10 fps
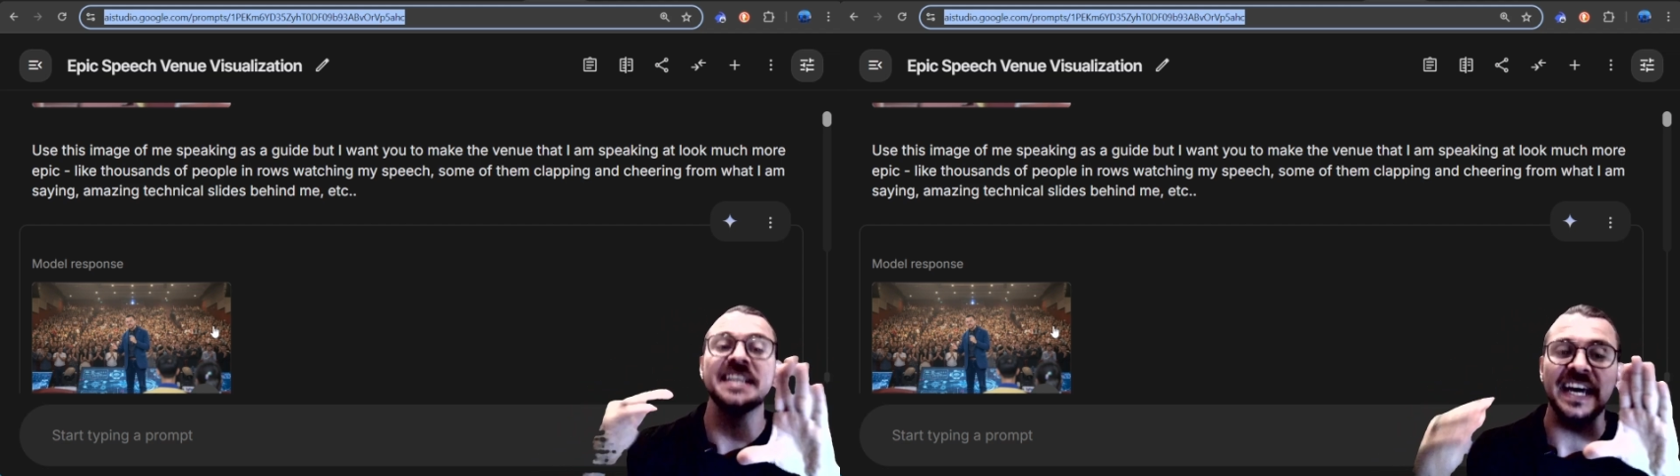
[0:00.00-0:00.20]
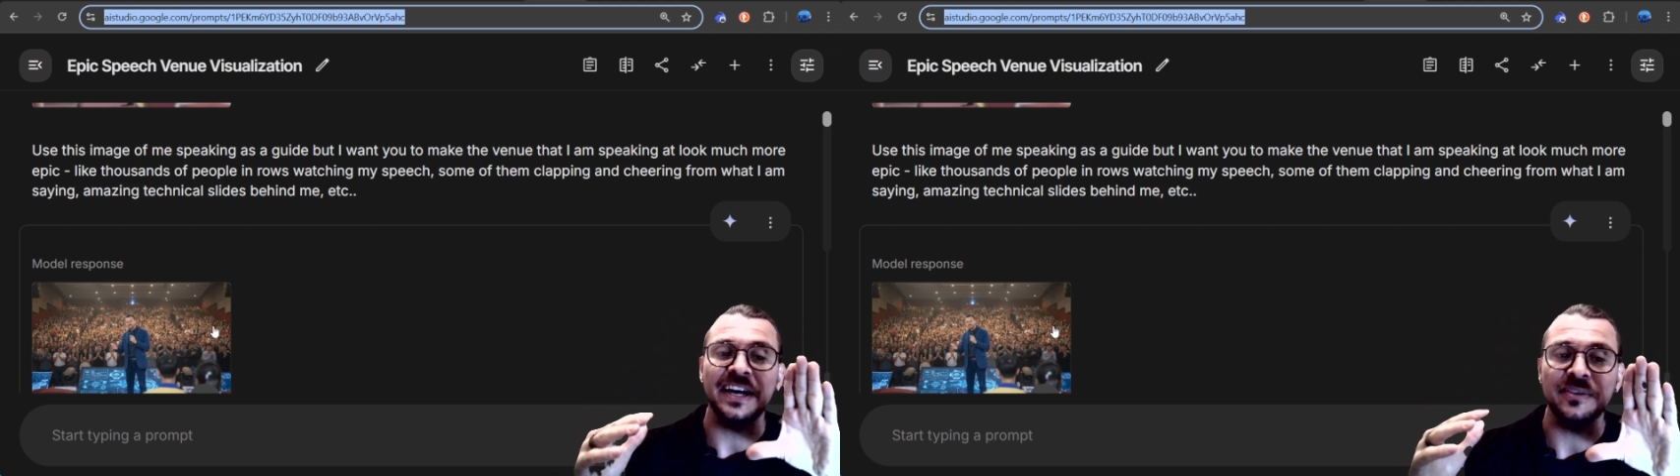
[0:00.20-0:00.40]

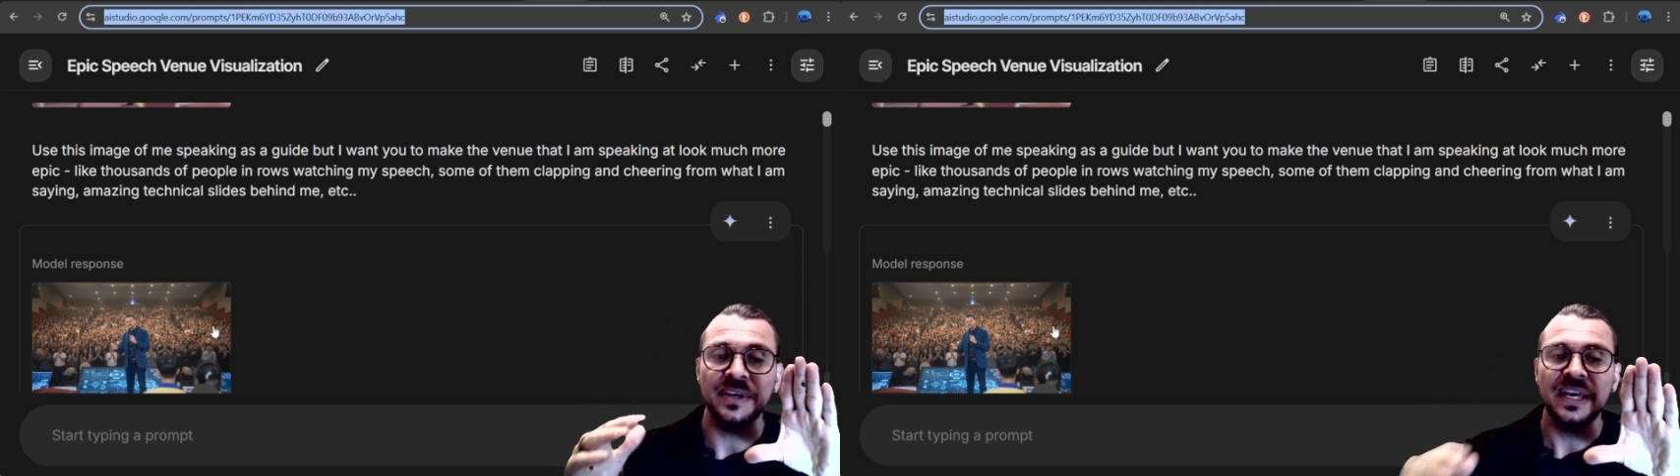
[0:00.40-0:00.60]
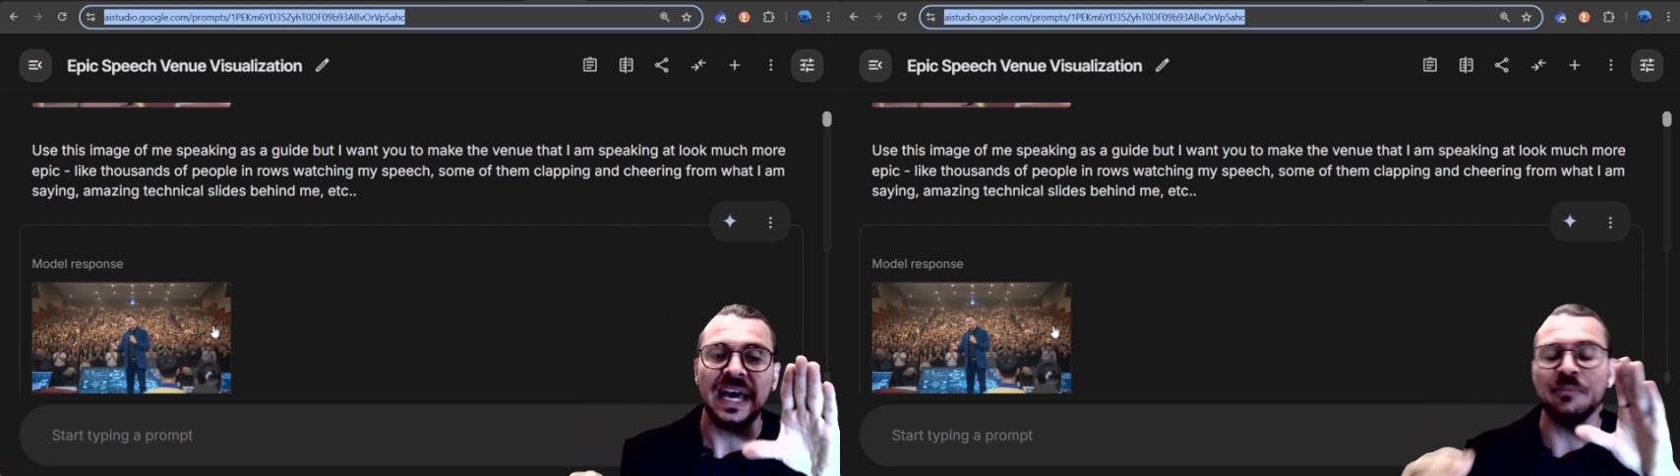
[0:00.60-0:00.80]
it out
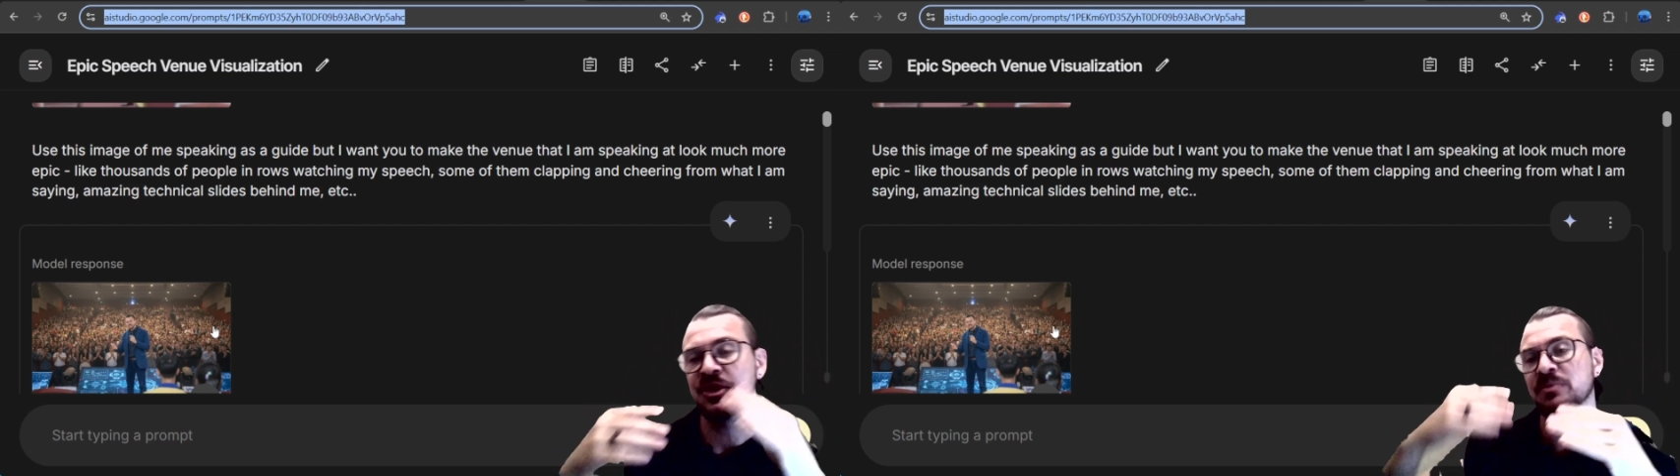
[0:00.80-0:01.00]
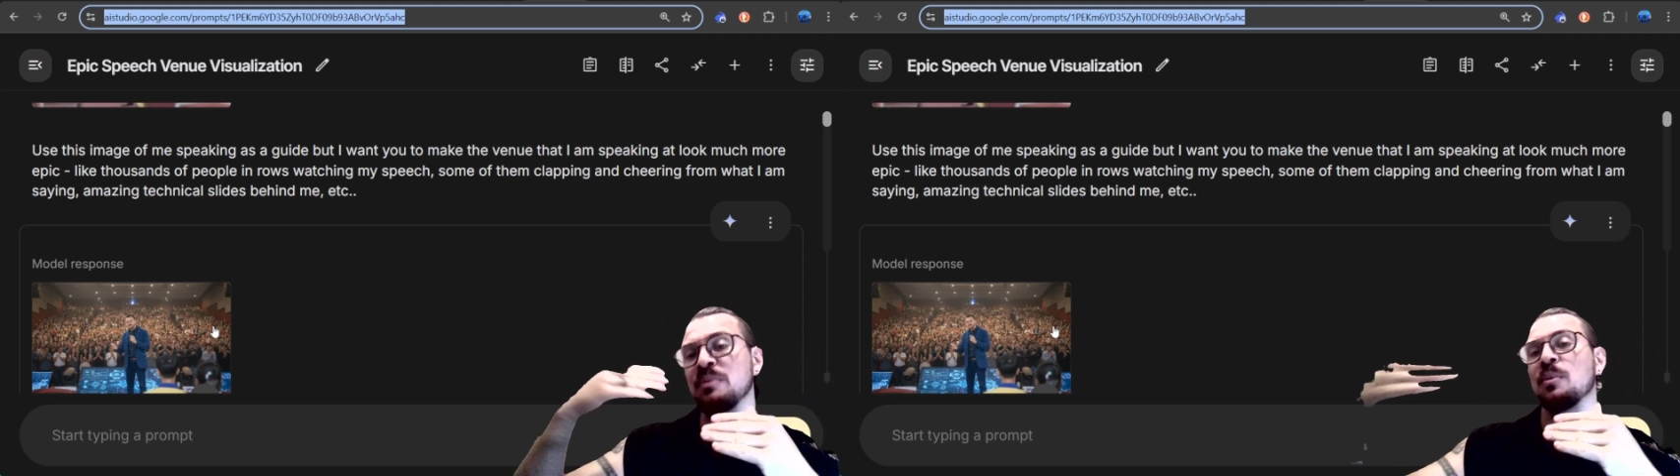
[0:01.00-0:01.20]
and
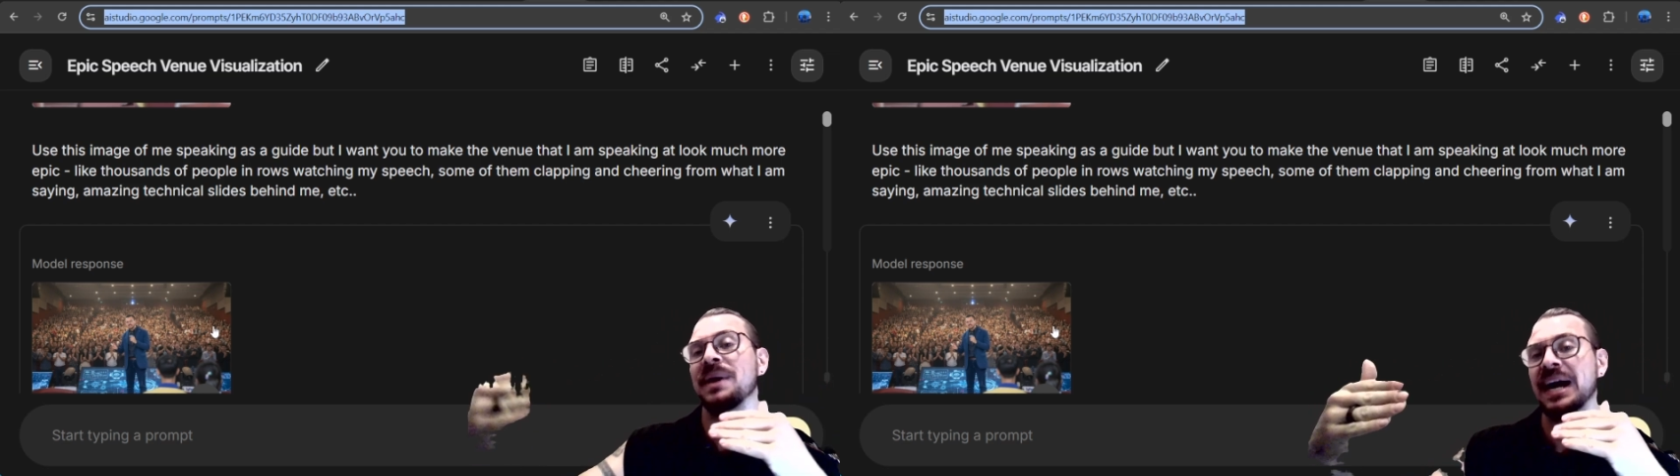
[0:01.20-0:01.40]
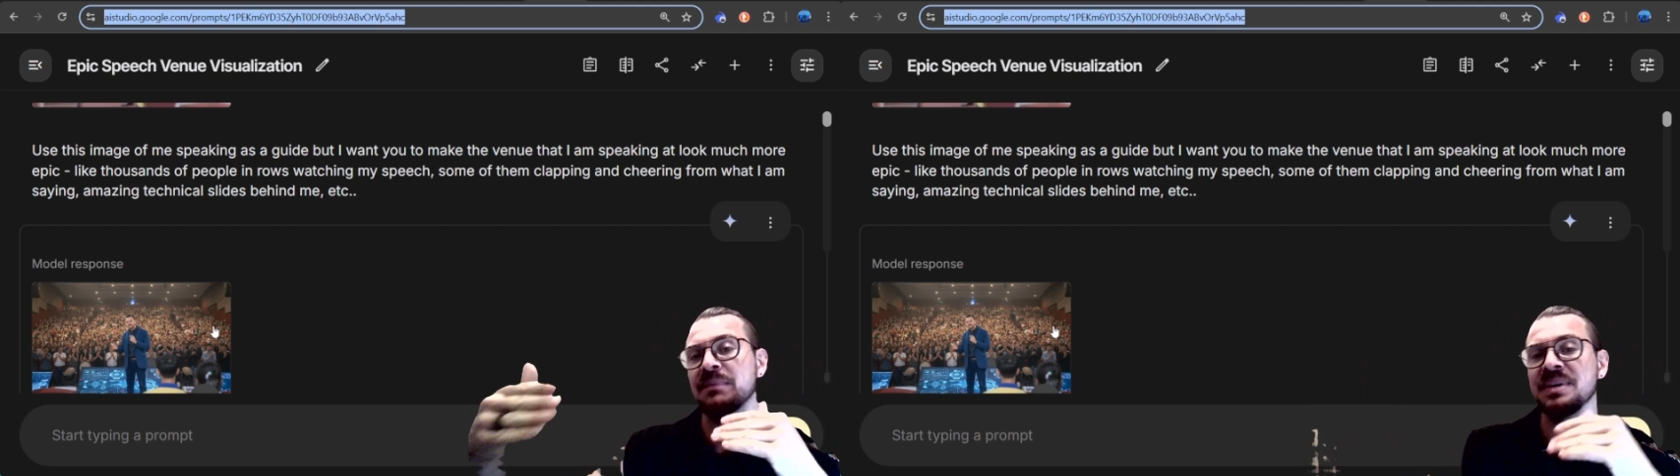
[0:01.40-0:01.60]
put the people
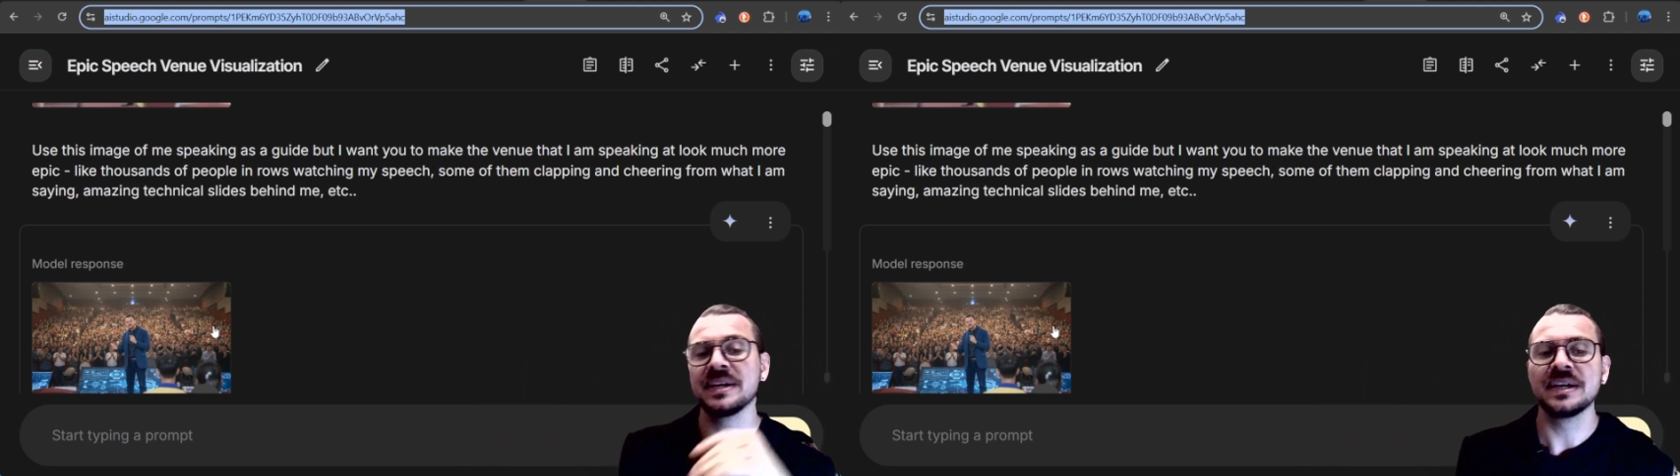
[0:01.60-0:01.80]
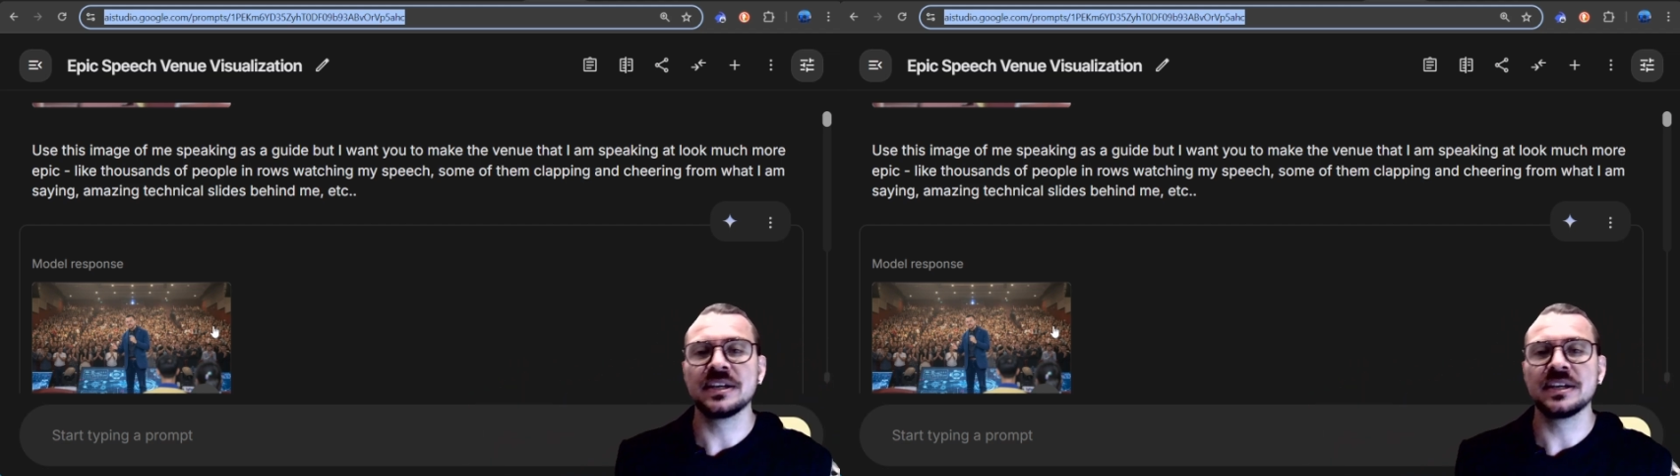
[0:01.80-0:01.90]
behind me.